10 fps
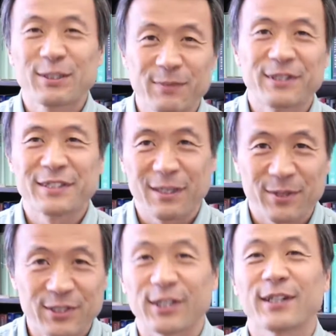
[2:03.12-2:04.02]
spring
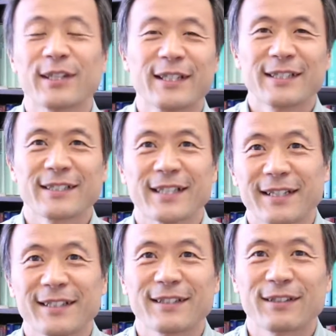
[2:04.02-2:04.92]
semester
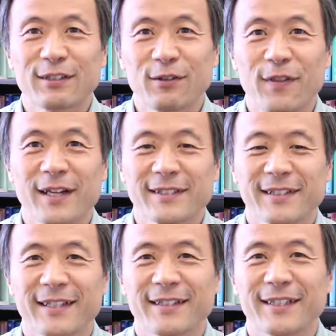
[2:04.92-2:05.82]
starting
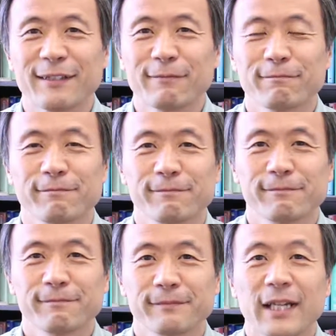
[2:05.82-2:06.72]
2018.
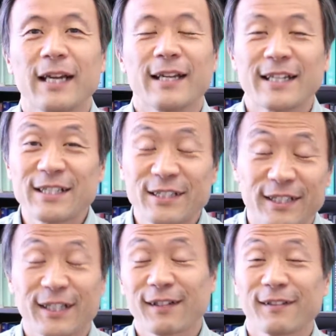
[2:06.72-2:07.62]
In
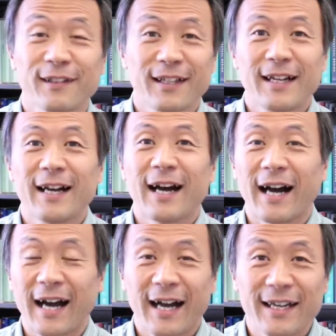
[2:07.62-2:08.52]
general,
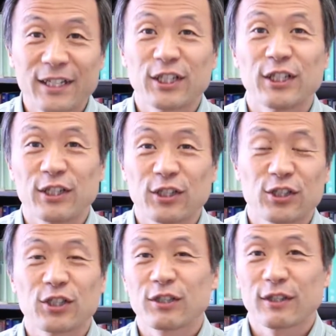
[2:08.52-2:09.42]
I
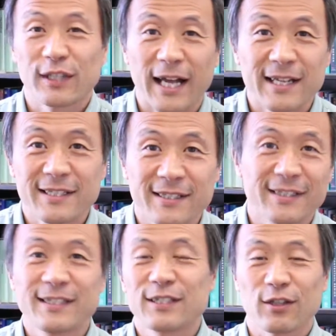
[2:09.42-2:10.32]
teach
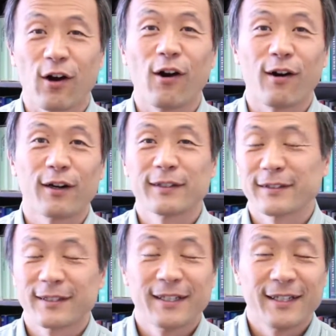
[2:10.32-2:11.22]
classes
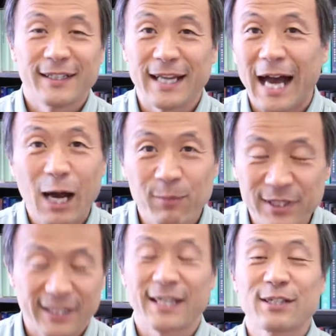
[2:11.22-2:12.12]
on the
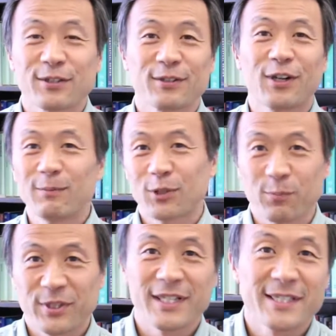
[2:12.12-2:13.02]
application of
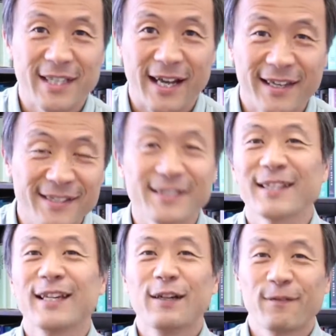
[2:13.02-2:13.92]
computer science
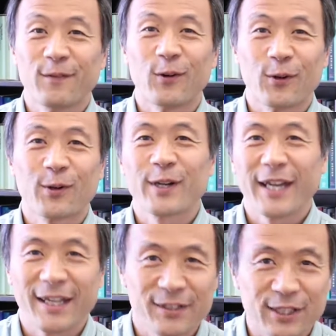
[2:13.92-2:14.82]
for
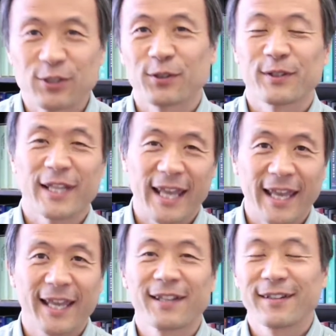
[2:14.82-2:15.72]
education
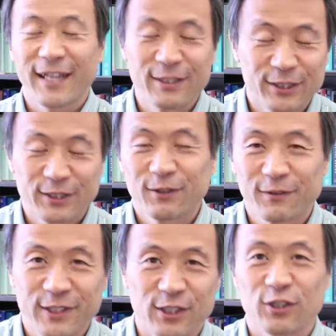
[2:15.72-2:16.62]
and educational
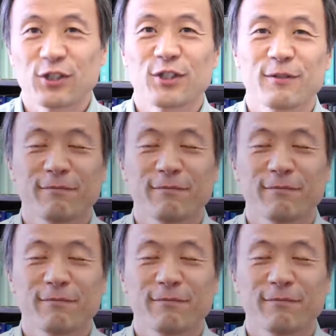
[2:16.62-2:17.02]
research.